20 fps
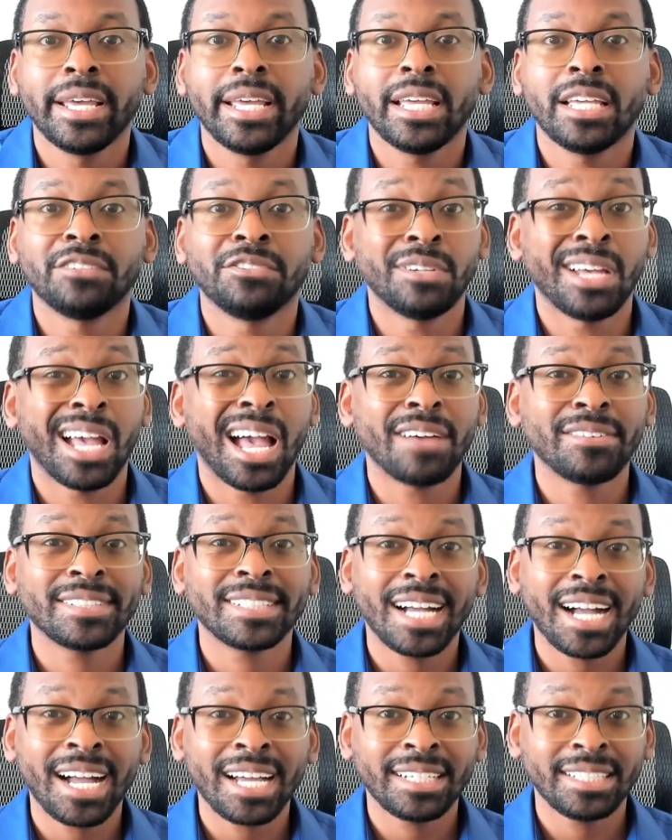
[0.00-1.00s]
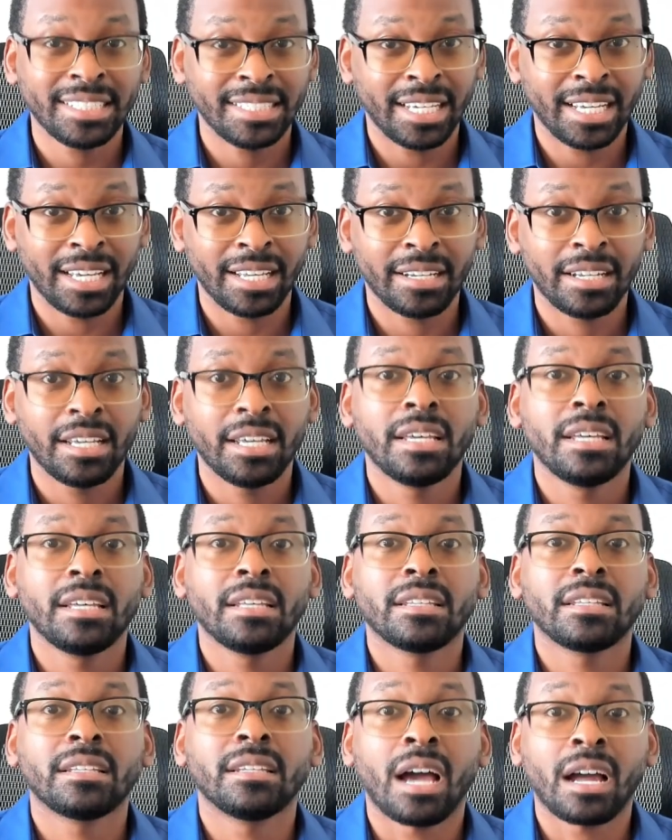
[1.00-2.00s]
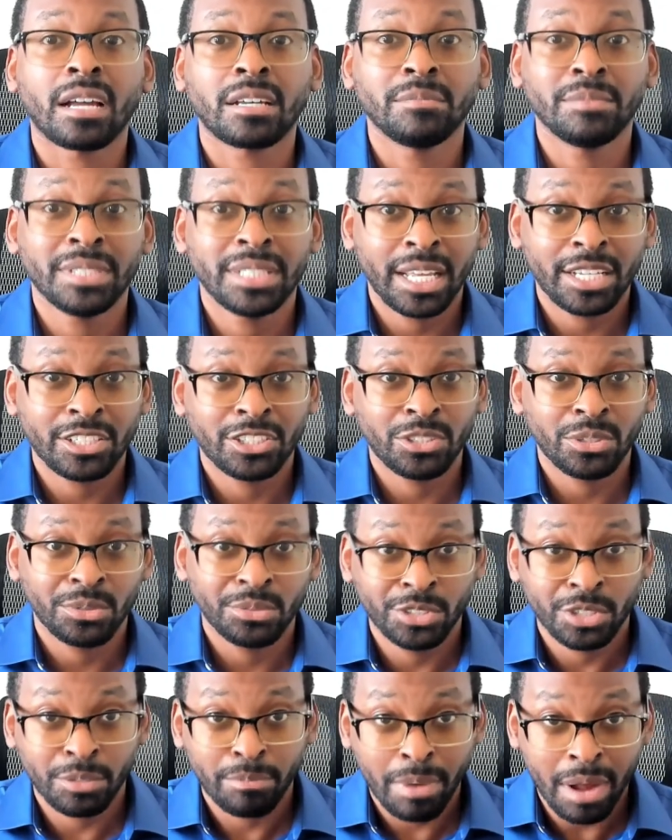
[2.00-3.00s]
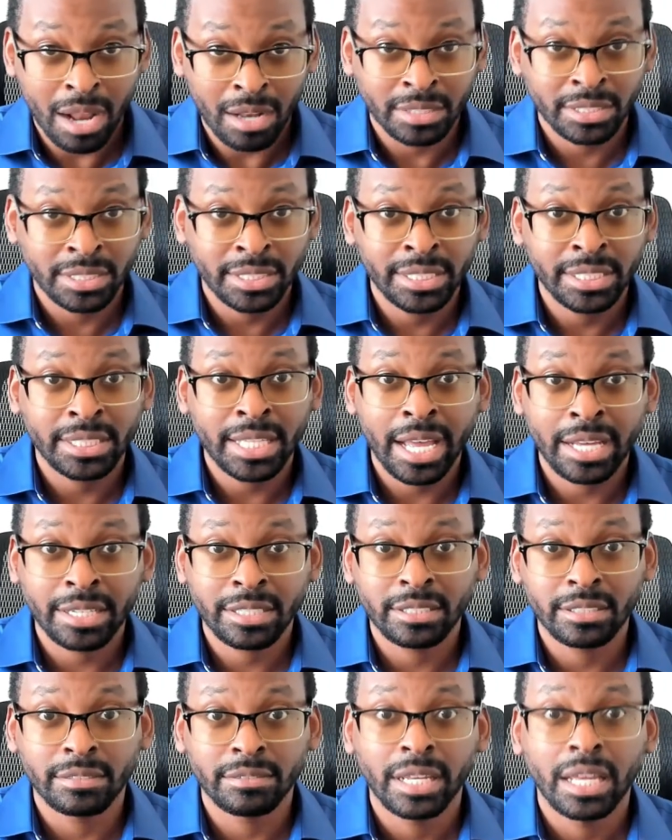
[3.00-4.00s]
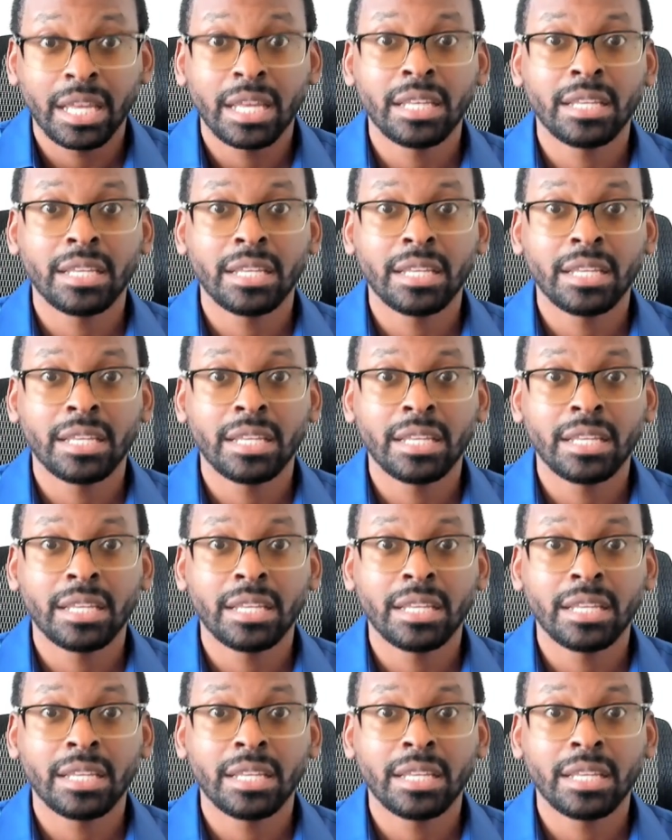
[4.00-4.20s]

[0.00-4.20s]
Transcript: If you haven't gotten it yet, the document that shows your policy is active,